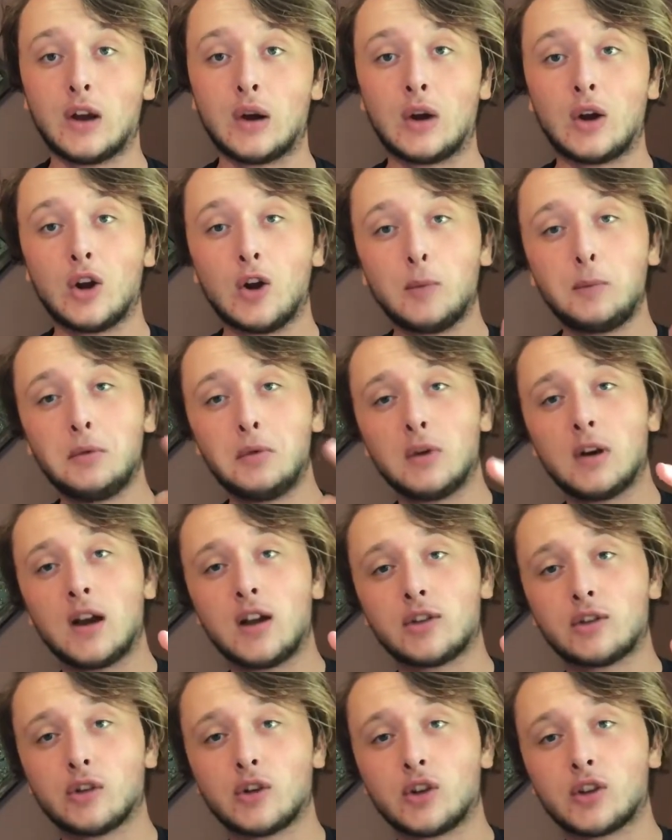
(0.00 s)
I hope you guys
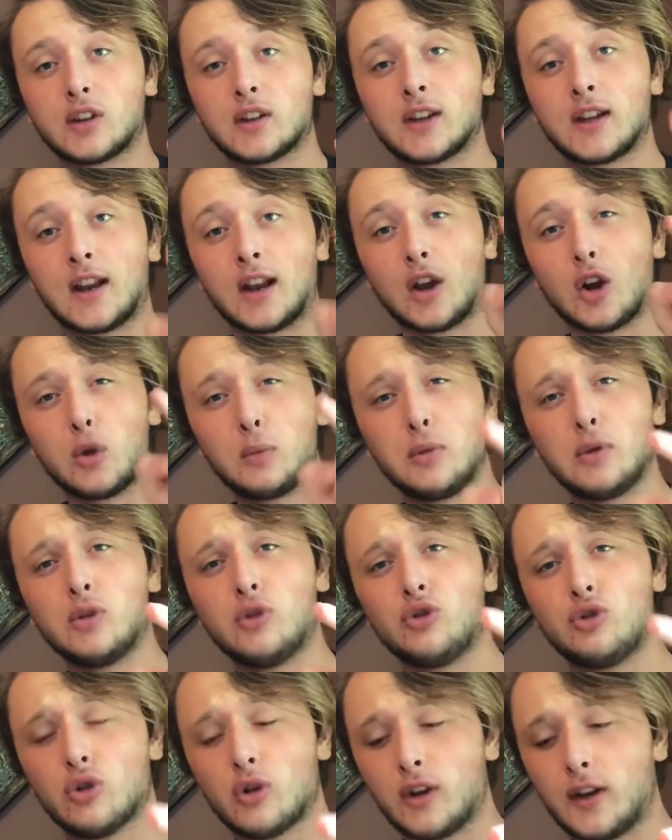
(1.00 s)
learned something and I hope you
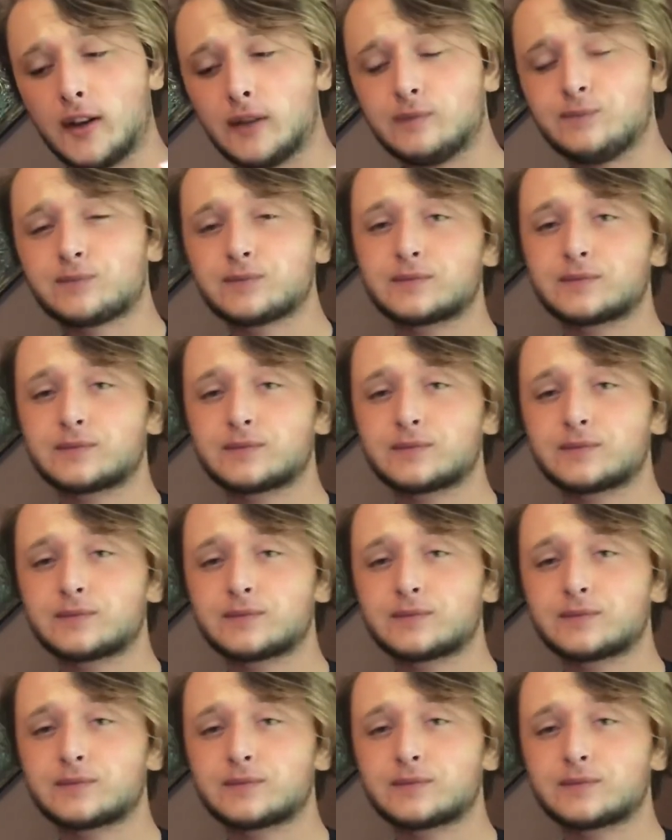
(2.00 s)
enjoyed it.